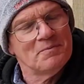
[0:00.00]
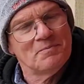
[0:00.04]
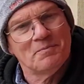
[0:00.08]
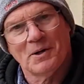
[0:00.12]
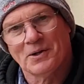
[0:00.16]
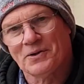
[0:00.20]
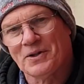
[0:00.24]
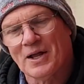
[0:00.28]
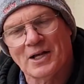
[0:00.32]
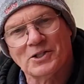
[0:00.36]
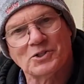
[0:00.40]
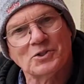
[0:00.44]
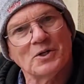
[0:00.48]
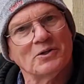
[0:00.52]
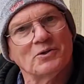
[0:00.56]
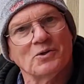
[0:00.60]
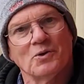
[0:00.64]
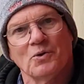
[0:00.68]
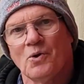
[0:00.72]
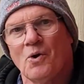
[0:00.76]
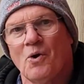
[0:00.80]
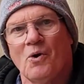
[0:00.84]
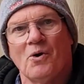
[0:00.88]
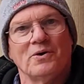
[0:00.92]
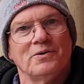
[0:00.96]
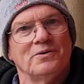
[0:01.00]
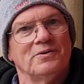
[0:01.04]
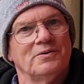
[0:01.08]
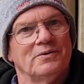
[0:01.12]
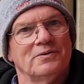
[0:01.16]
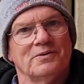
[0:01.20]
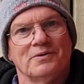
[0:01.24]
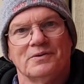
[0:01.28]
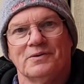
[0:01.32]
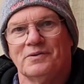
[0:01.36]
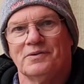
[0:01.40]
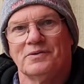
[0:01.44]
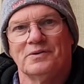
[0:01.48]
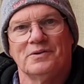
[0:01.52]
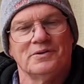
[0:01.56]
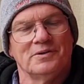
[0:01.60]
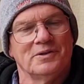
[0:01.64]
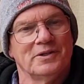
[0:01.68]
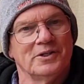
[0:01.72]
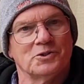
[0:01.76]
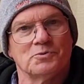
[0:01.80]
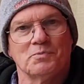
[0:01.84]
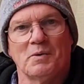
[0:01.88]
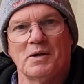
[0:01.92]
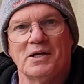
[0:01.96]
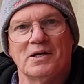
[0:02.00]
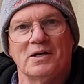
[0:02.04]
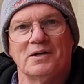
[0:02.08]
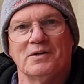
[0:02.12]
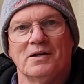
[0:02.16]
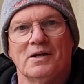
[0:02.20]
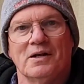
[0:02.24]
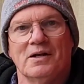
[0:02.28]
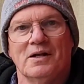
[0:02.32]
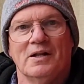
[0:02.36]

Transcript: But that's not what the Lord is meaning.